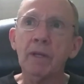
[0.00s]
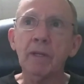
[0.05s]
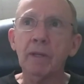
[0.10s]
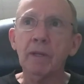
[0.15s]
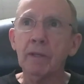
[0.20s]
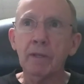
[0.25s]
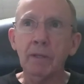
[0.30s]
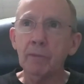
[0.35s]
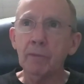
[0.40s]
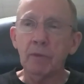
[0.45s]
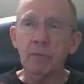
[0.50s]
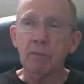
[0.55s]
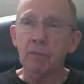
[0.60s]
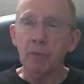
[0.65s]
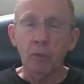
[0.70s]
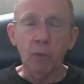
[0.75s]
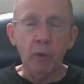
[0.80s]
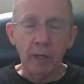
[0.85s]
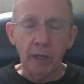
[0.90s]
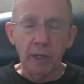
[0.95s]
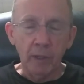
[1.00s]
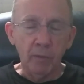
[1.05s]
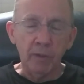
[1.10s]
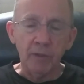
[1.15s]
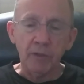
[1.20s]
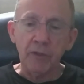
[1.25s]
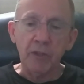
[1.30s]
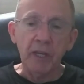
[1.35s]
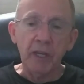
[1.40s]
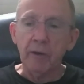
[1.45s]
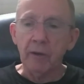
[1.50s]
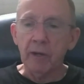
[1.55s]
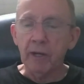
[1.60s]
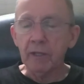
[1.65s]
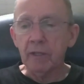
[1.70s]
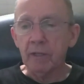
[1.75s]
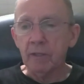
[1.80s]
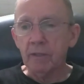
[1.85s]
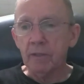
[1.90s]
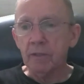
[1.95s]
even while I was there, I
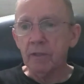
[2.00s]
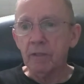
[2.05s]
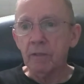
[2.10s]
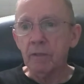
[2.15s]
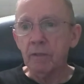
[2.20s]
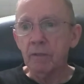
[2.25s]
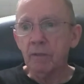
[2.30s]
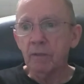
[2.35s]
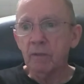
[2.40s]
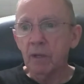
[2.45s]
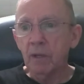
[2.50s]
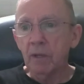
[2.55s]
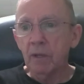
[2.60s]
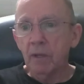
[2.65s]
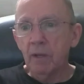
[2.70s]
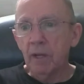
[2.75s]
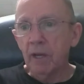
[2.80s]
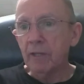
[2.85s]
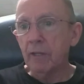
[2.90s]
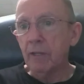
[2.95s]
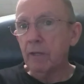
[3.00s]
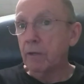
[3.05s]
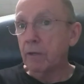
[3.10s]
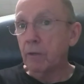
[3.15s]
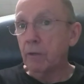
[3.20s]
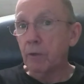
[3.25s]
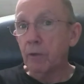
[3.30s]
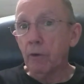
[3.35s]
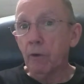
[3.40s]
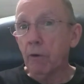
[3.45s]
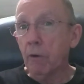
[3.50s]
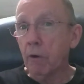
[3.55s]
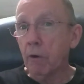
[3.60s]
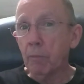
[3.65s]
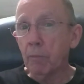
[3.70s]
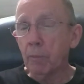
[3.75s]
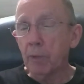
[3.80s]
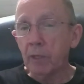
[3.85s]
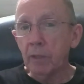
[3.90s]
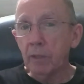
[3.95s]
could hear your
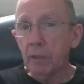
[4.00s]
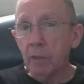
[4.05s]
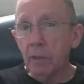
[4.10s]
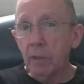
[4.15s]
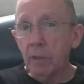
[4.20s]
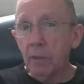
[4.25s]
heartbeat